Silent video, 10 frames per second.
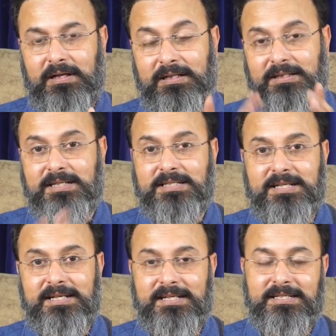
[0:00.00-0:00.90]
In this
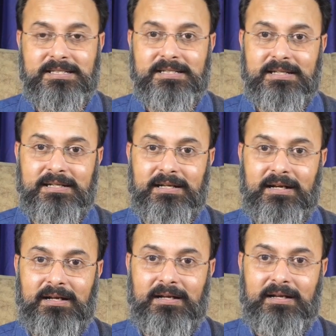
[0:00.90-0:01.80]
case,
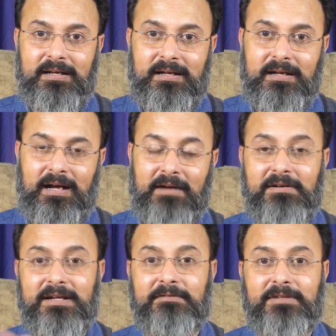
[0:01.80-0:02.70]
I
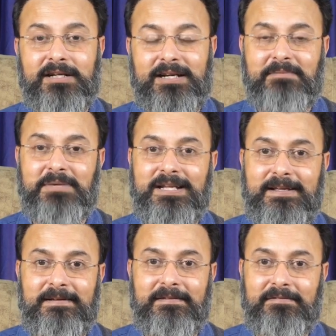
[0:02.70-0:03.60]
will give the
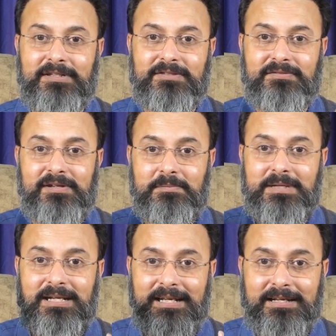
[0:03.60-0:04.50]
remedy which will
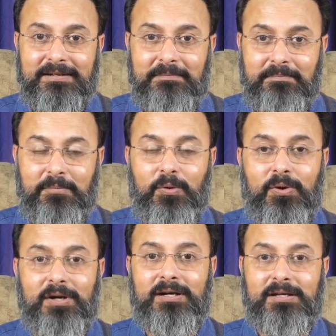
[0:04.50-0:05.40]
be like
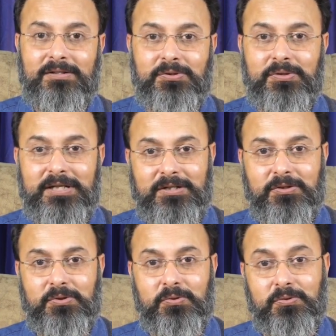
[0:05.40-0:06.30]
more you need to